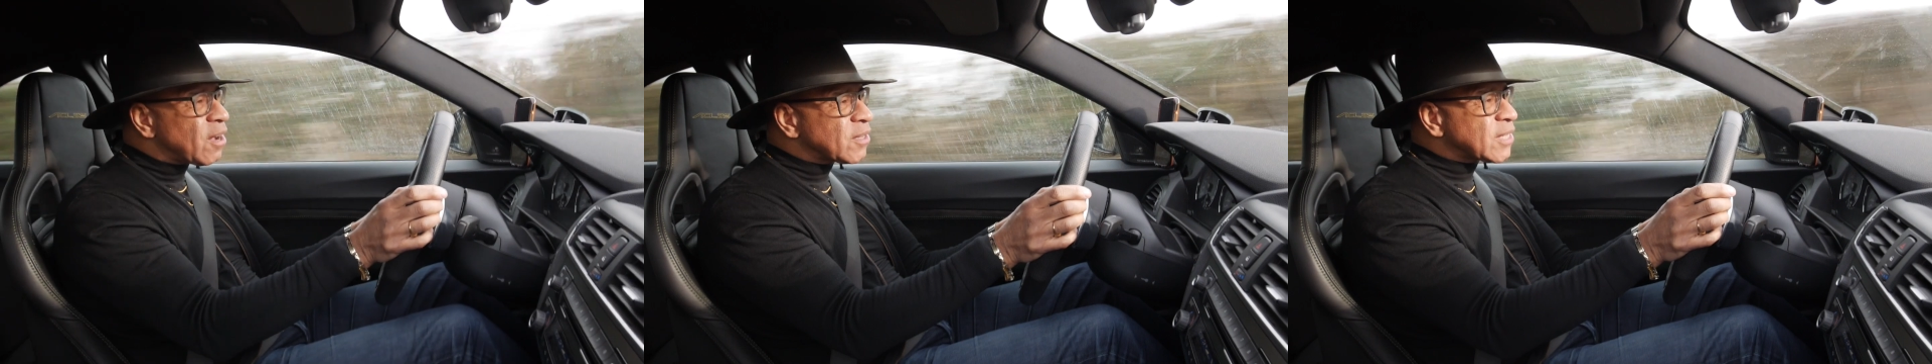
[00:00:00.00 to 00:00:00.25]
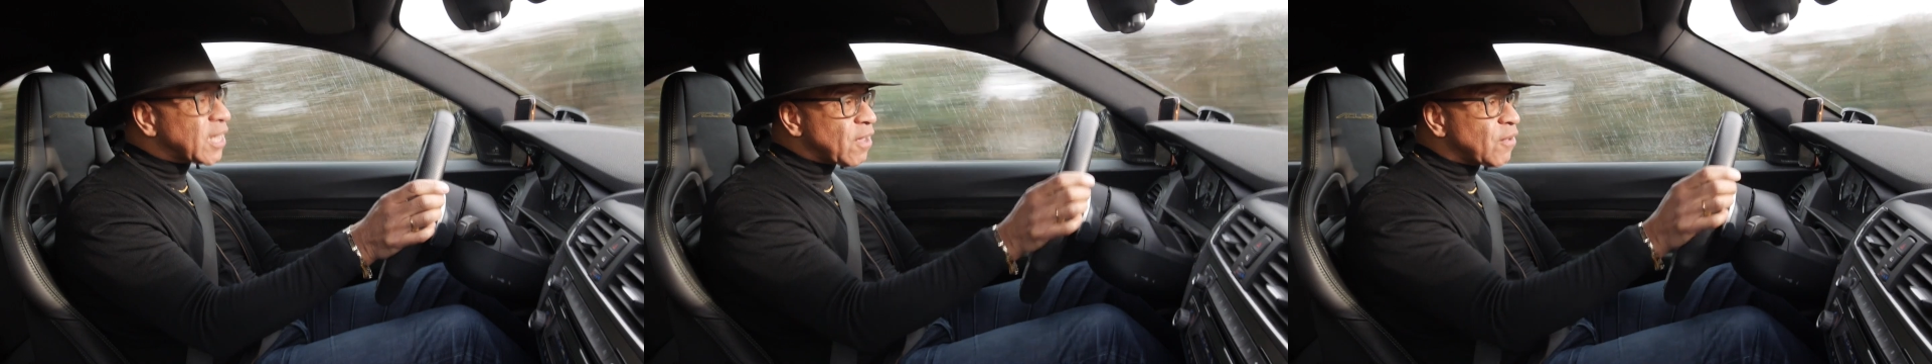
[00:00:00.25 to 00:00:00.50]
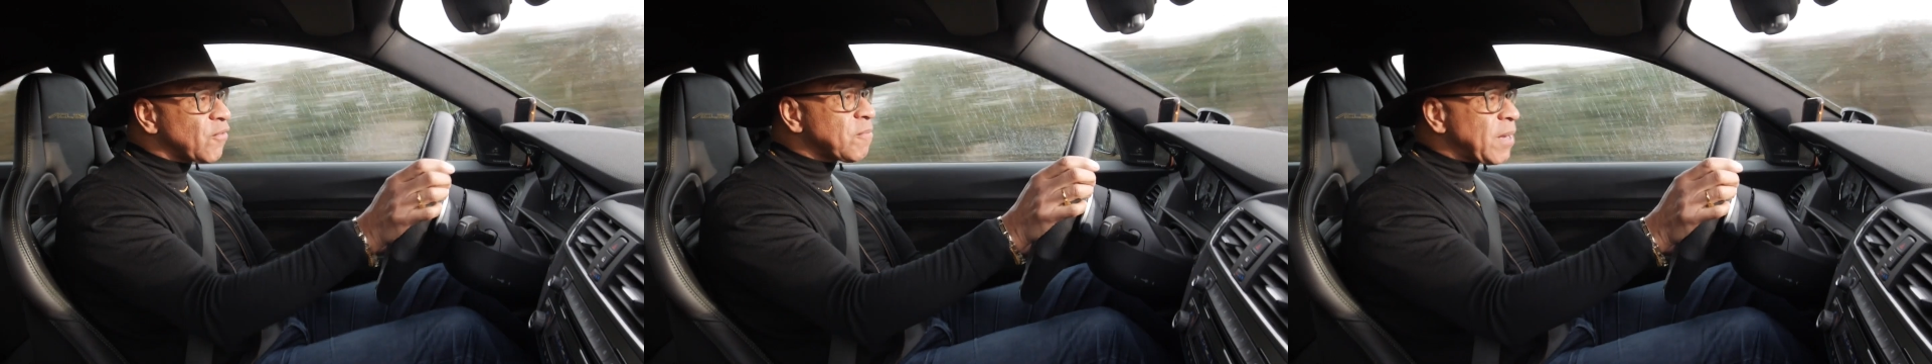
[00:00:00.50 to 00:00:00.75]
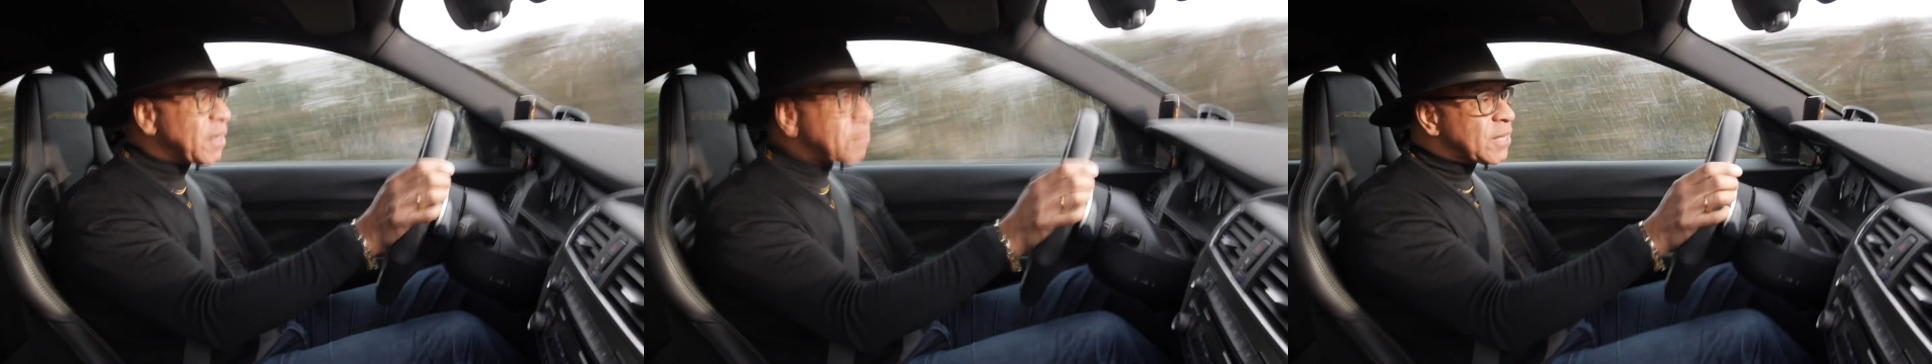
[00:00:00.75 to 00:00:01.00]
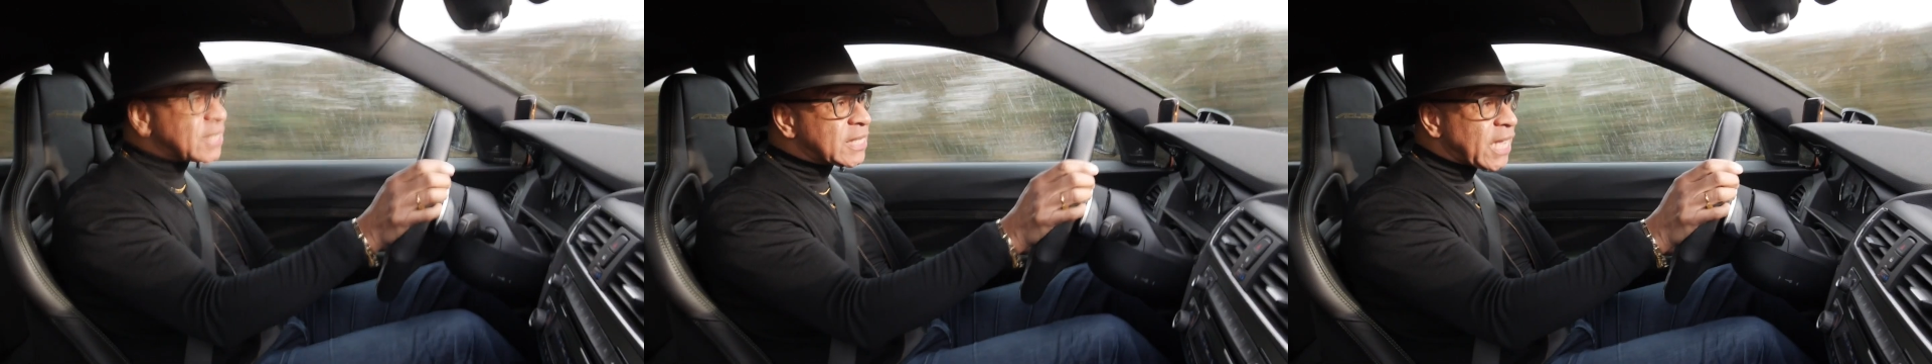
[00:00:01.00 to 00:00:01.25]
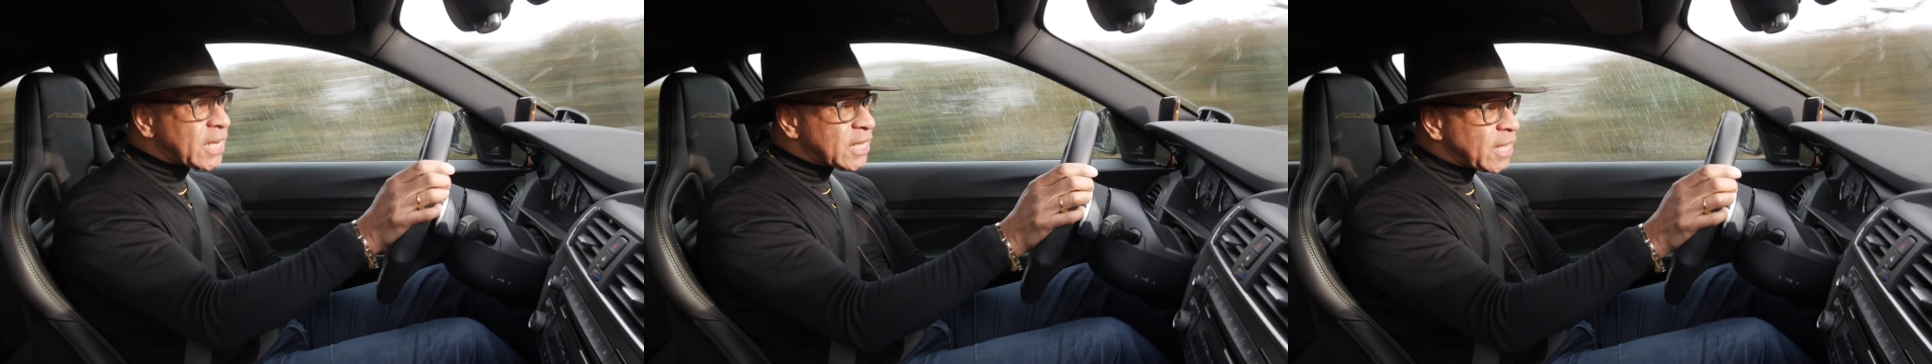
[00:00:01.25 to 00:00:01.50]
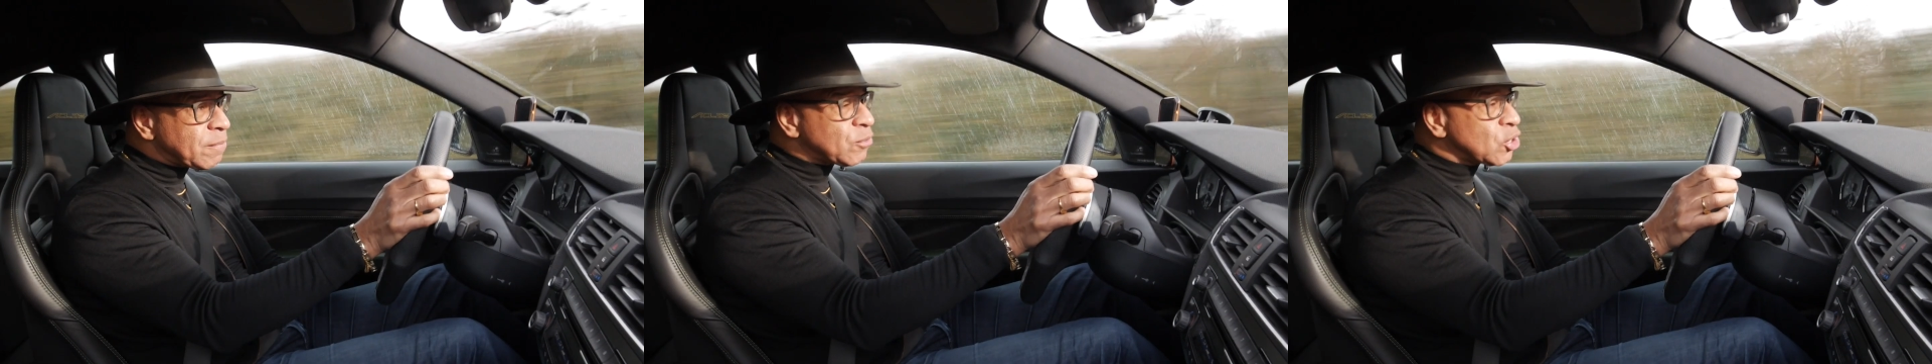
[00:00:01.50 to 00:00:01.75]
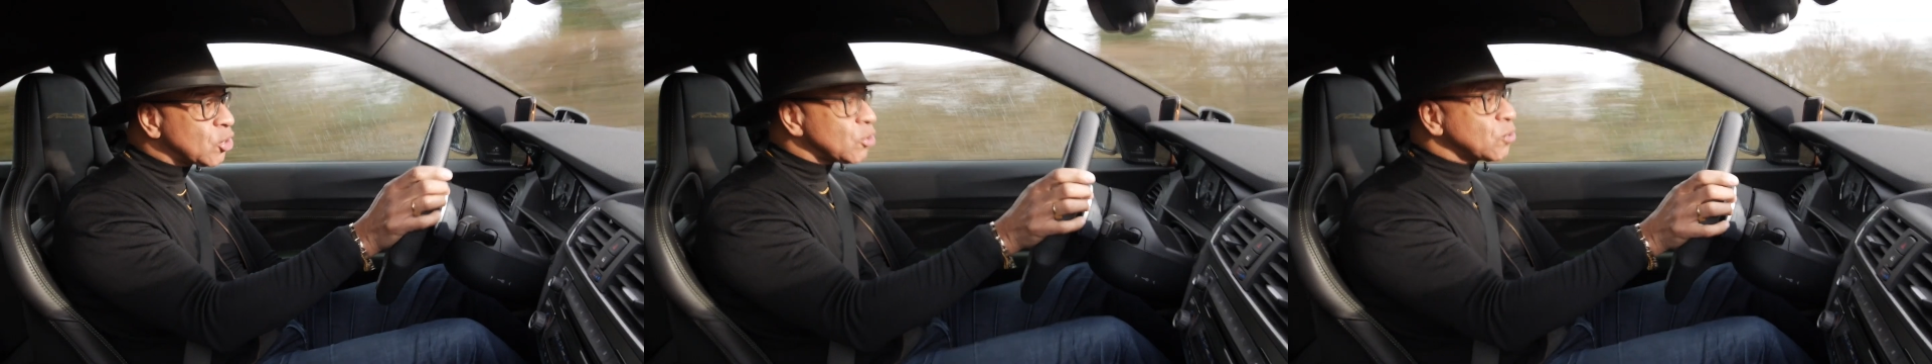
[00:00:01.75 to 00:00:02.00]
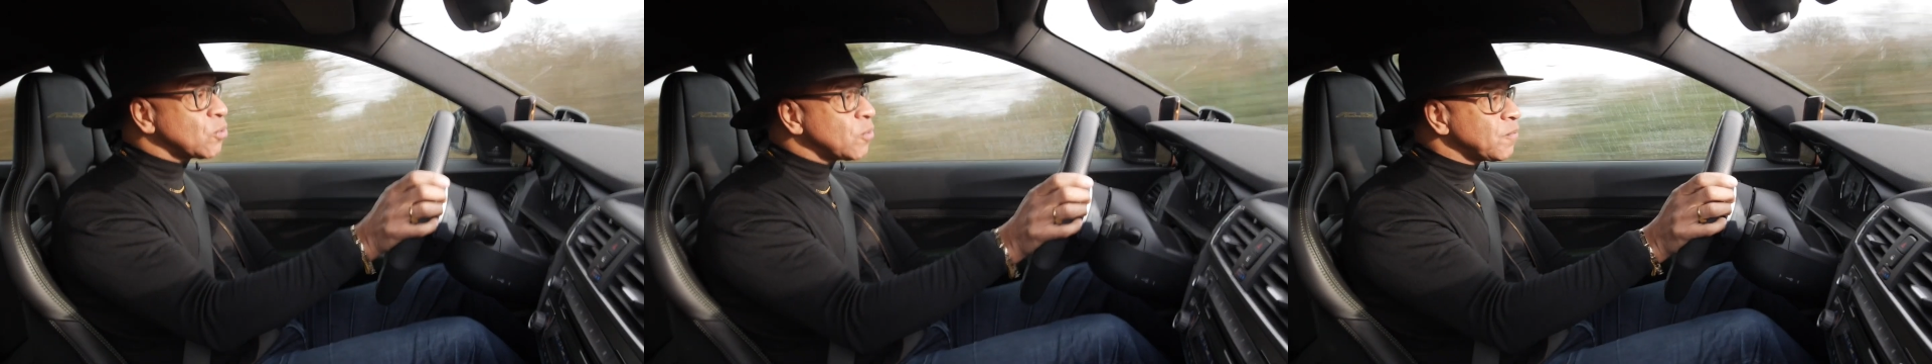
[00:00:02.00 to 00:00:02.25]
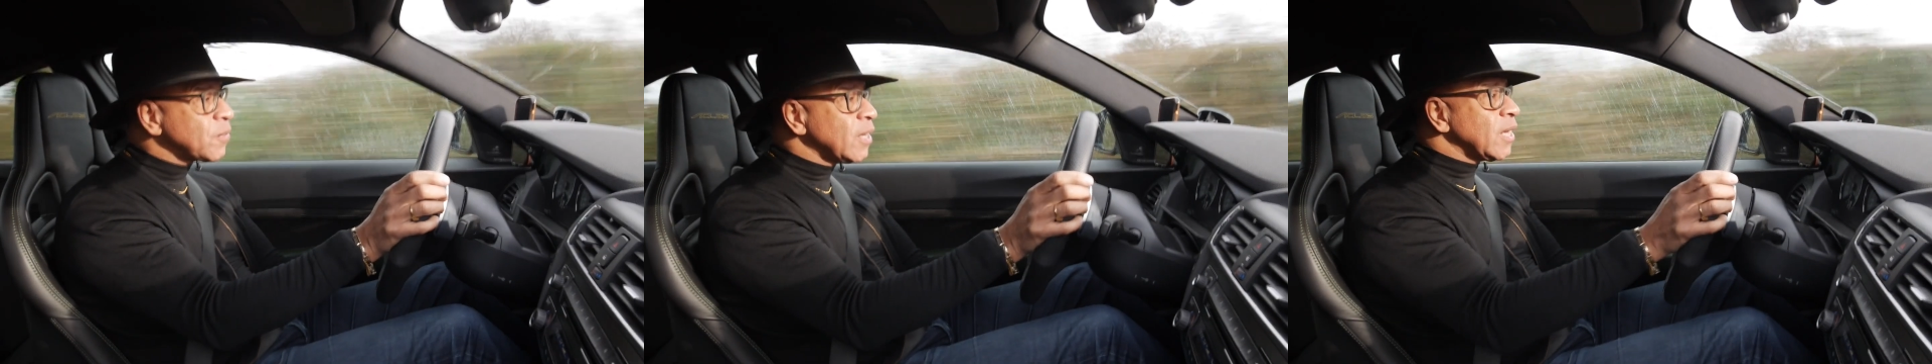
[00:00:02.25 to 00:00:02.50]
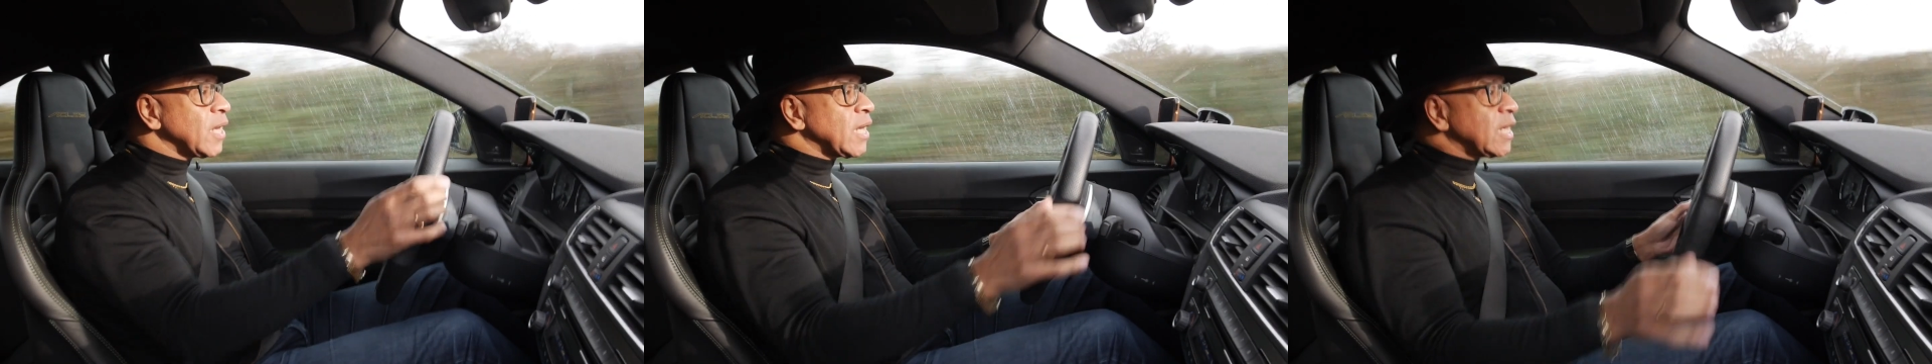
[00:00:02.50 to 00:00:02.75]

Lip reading: say over maybe a standard M2,